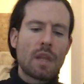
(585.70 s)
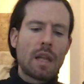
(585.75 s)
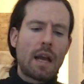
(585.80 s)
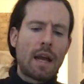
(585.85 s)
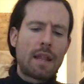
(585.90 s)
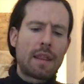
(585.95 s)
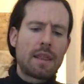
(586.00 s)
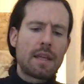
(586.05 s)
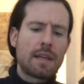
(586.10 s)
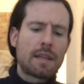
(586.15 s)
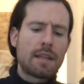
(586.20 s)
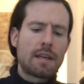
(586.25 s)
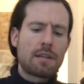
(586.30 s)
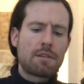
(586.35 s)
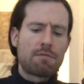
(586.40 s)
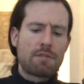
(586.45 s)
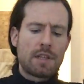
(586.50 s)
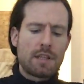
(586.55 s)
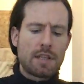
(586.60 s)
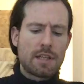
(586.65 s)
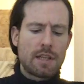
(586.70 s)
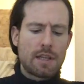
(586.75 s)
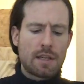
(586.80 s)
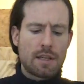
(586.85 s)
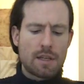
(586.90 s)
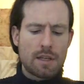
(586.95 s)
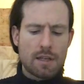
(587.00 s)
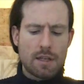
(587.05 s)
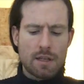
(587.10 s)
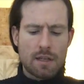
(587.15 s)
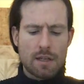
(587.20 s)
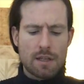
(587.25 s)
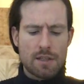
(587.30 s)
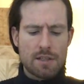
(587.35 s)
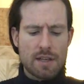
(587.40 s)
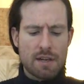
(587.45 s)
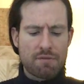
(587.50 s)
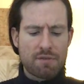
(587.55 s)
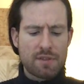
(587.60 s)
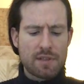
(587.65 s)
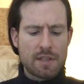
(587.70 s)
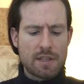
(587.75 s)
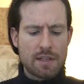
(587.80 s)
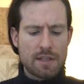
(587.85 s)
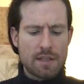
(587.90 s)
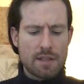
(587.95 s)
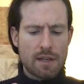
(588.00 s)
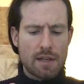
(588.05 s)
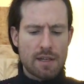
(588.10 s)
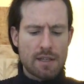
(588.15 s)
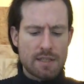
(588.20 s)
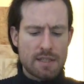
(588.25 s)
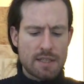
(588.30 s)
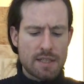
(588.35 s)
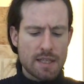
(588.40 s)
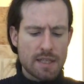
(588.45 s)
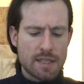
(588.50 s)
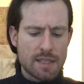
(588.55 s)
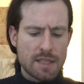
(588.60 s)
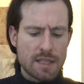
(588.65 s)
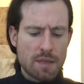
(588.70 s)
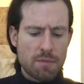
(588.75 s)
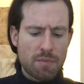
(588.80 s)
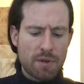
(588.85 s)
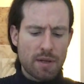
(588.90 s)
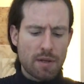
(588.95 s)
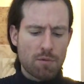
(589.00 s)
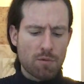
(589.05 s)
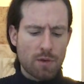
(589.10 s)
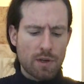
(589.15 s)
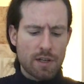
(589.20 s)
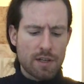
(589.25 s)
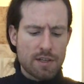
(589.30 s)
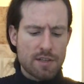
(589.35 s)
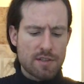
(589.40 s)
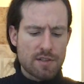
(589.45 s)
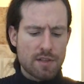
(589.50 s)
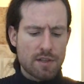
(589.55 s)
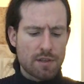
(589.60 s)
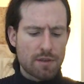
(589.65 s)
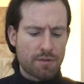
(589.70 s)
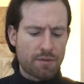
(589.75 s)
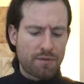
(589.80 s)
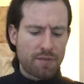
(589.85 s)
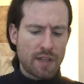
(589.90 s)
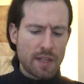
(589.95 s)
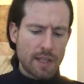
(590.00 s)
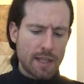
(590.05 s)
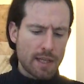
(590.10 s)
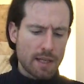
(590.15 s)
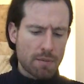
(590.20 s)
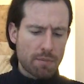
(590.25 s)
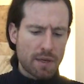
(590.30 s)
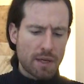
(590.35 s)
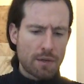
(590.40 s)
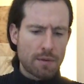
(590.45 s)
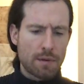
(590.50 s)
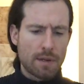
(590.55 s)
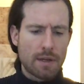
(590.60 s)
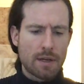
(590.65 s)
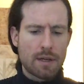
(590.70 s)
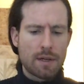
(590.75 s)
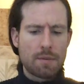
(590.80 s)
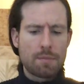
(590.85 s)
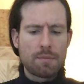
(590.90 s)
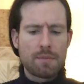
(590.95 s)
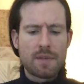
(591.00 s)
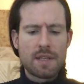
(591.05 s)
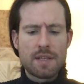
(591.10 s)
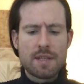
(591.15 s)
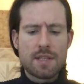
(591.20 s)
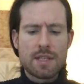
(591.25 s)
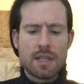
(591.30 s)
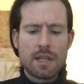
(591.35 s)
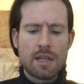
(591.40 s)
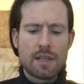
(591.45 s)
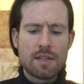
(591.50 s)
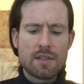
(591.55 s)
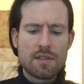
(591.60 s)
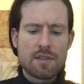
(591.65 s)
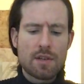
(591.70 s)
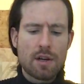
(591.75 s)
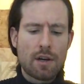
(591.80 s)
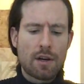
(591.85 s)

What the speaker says: I think that really definitely dig deep in what it is that you're feeling about these things.